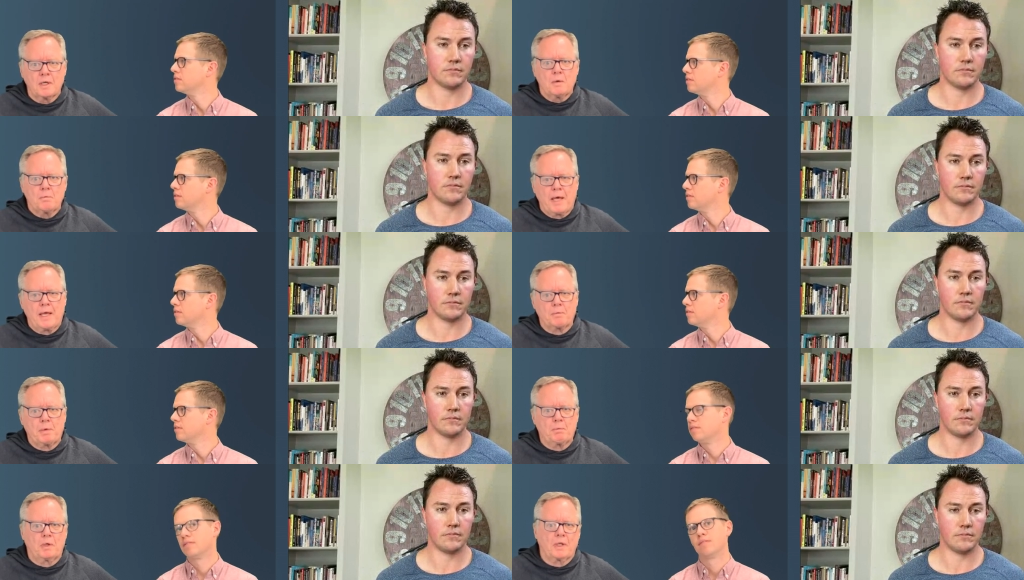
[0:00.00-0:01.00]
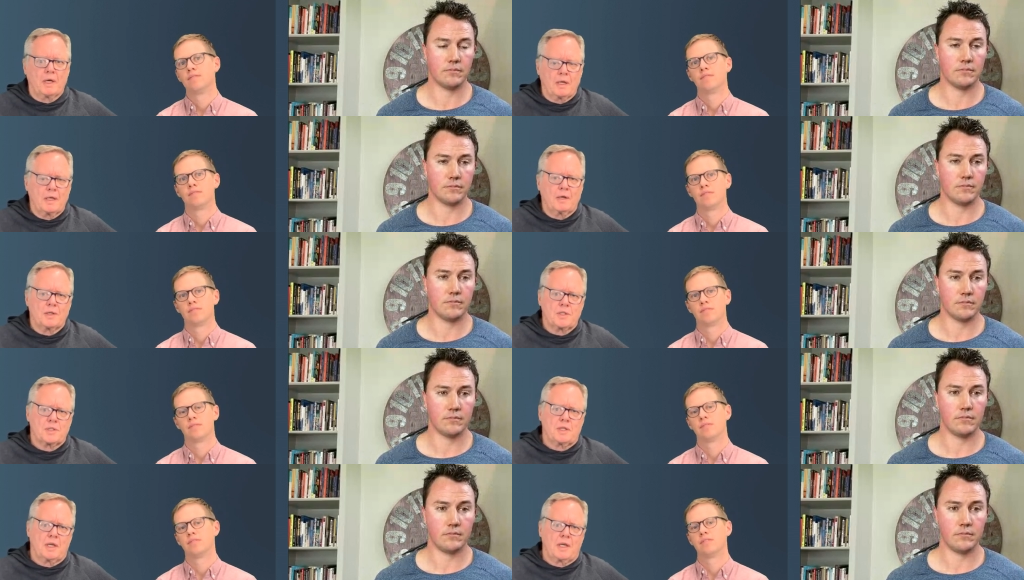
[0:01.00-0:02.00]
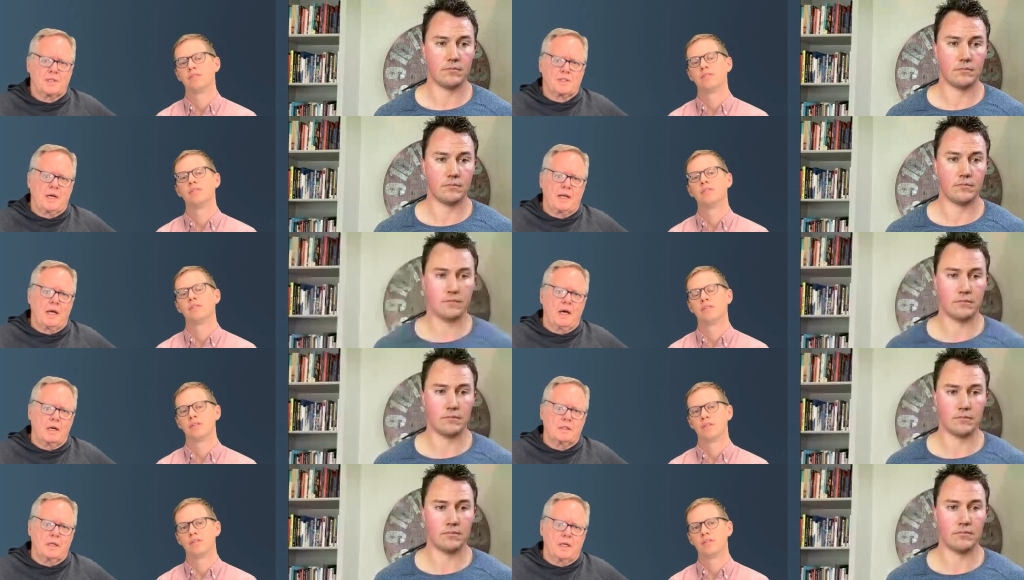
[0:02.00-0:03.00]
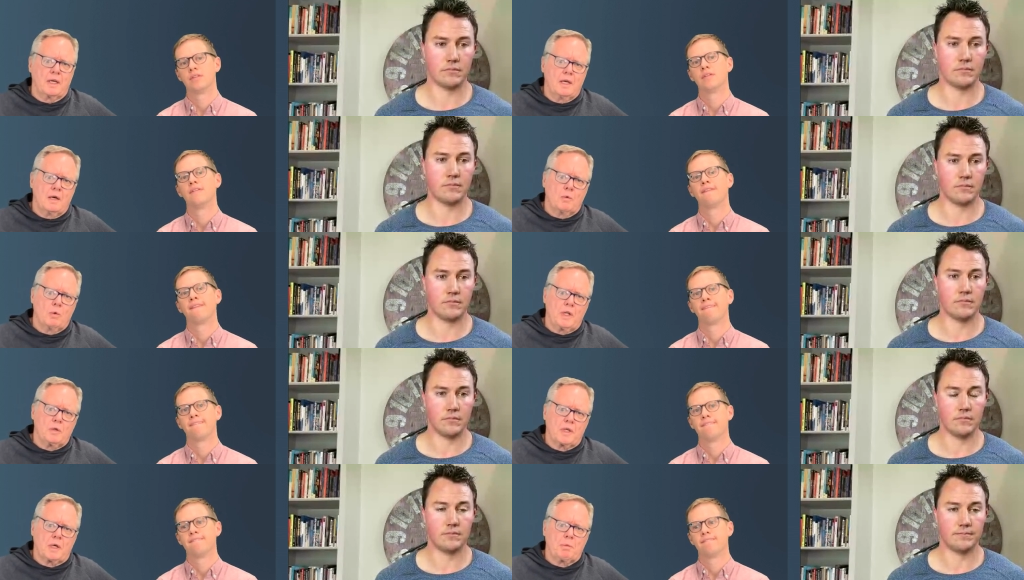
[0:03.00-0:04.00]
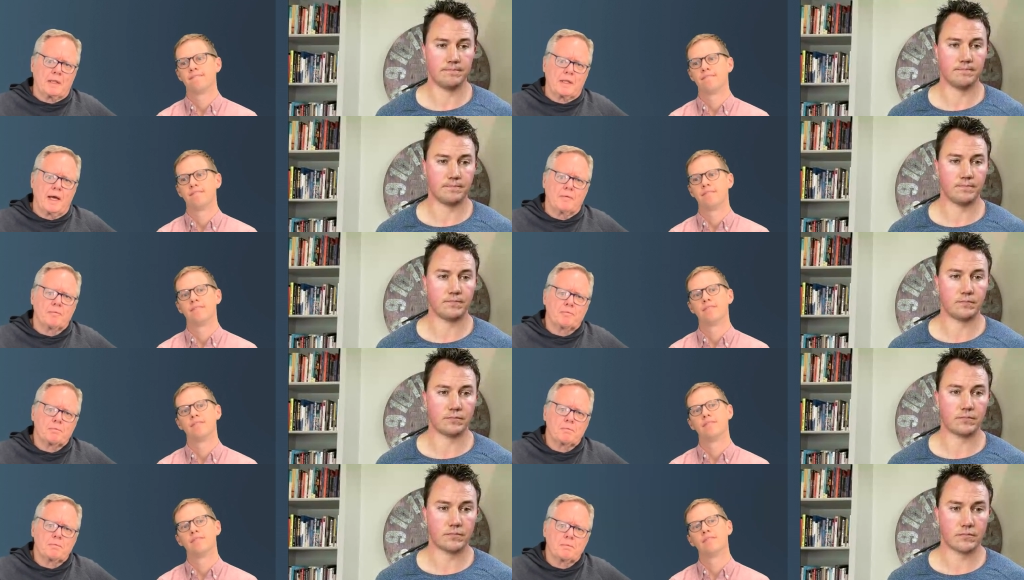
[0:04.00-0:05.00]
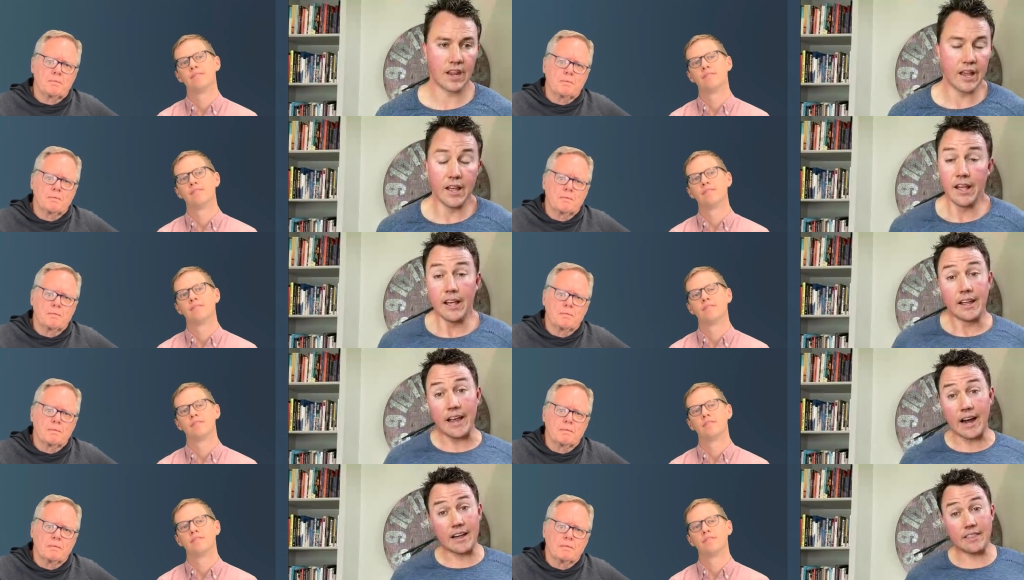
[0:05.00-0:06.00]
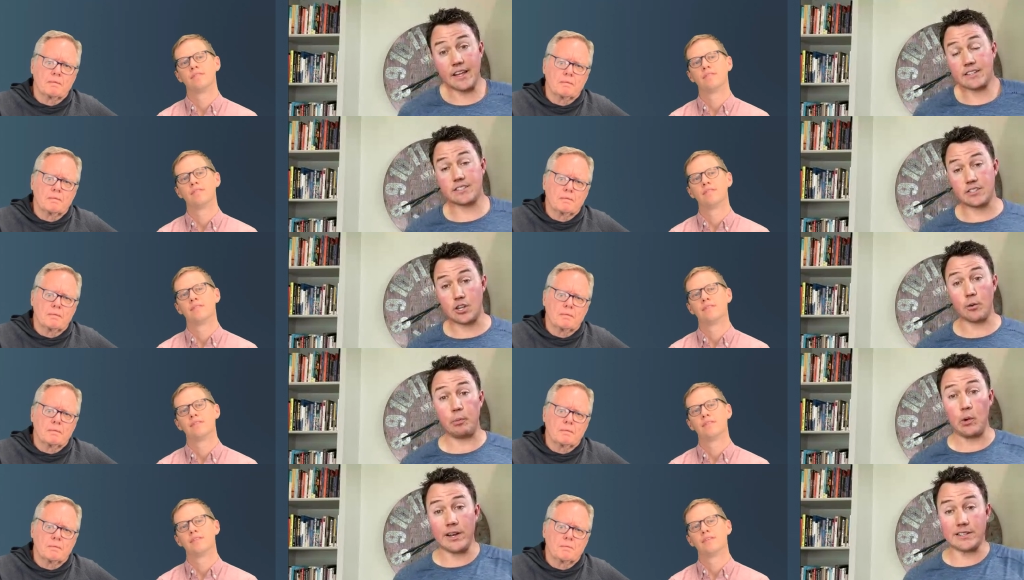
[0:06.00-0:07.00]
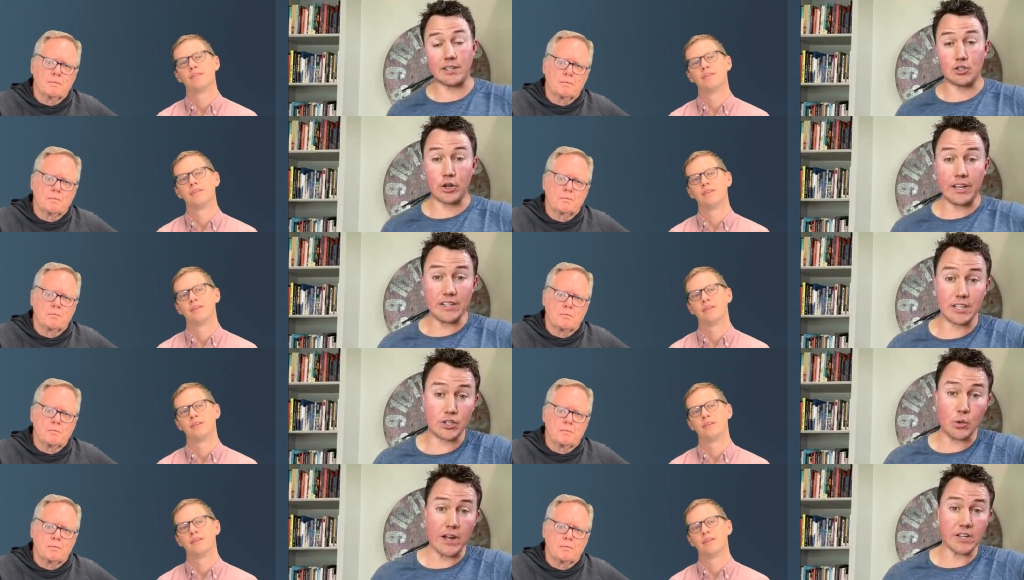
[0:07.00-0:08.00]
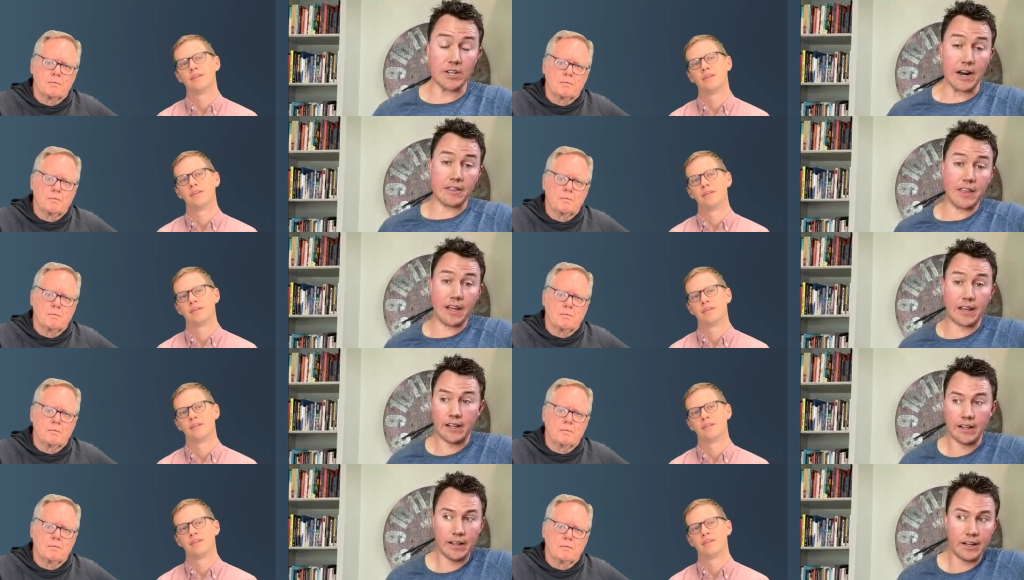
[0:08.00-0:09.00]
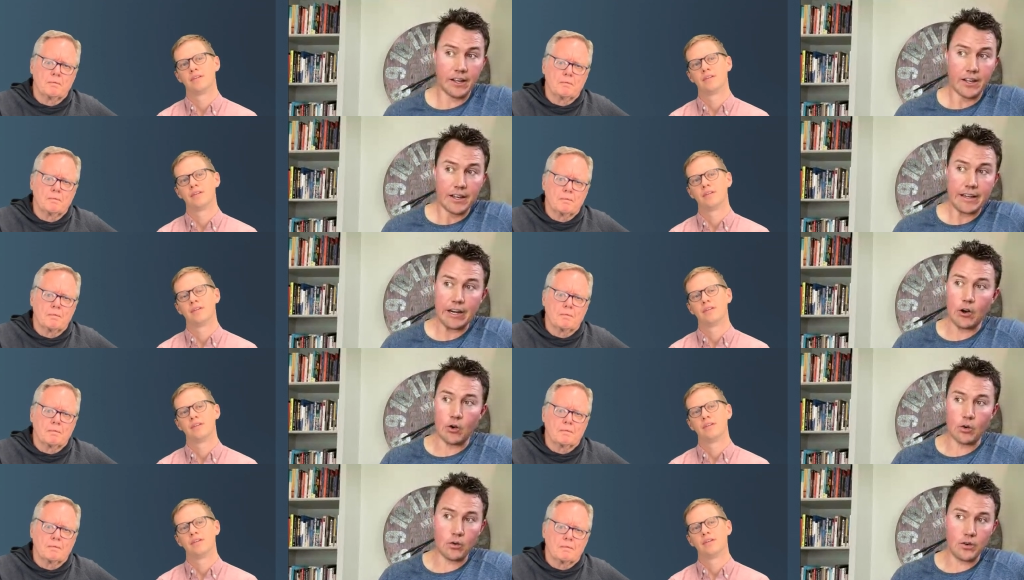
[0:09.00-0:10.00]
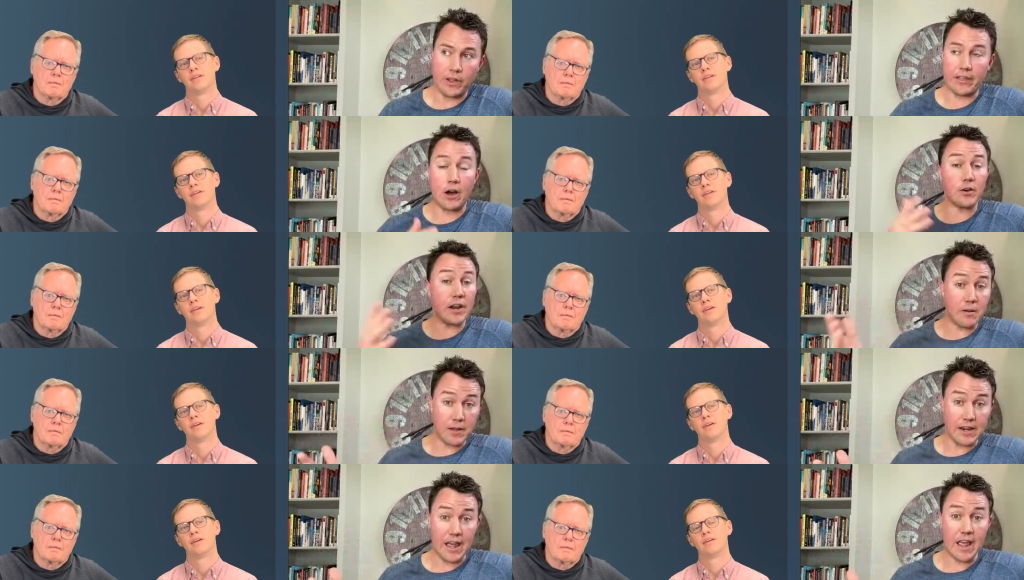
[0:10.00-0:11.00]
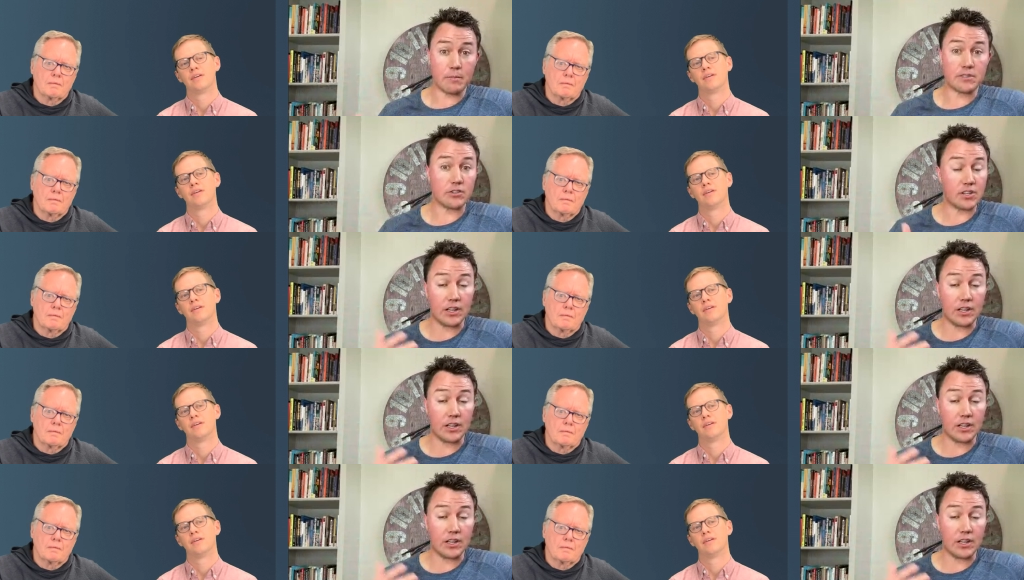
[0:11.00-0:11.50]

Speaker 1: paying people to you know it's just it gets kind of ugly what do you think about that?
Speaker 2: Yeah, I think it's to your point, it's a tricky situation. I think, you know, without naming names, there's a